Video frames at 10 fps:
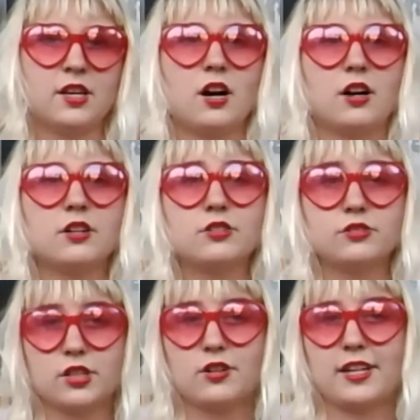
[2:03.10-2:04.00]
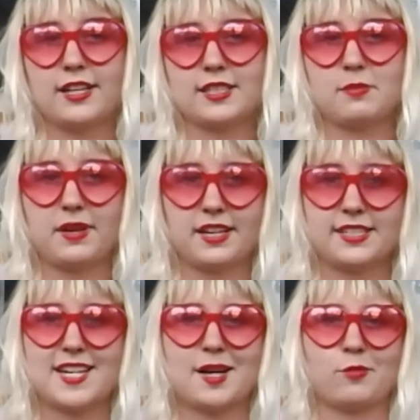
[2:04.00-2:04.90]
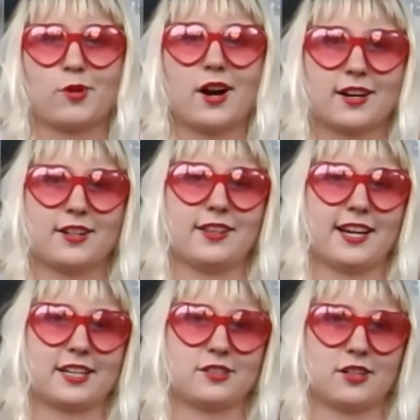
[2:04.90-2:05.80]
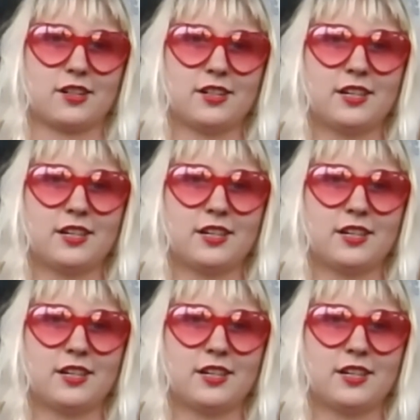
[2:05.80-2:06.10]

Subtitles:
Uncle Tony is a big time rock collector.